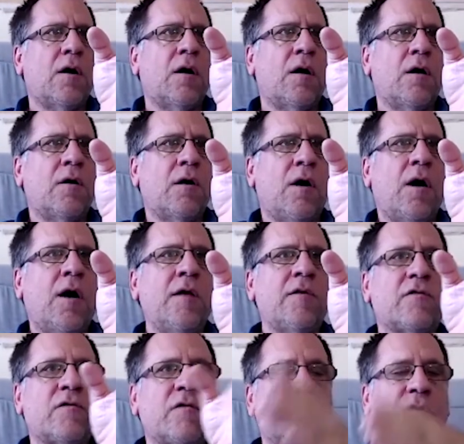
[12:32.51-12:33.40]
are
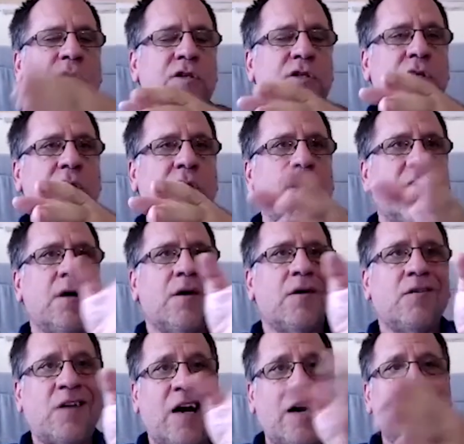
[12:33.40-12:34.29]
not sufficient,
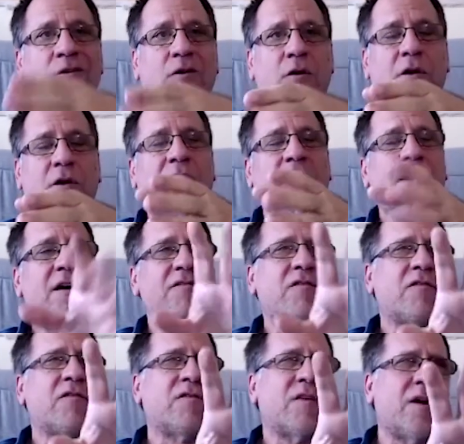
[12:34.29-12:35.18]
neither are they
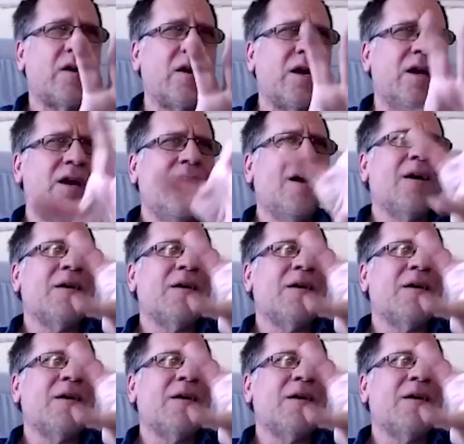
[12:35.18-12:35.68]
necessary,